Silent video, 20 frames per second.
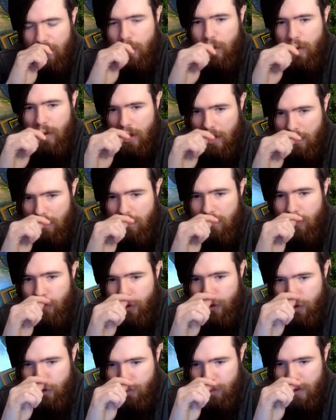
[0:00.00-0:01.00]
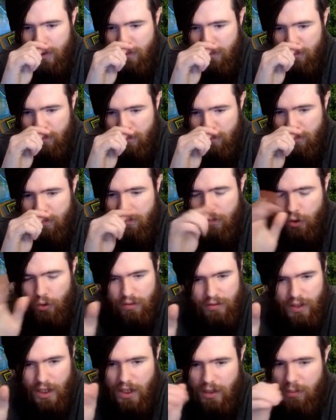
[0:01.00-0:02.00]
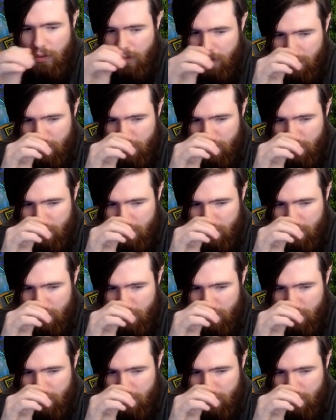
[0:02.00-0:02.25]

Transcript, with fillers: Okay, Raider's Wing. Understandable.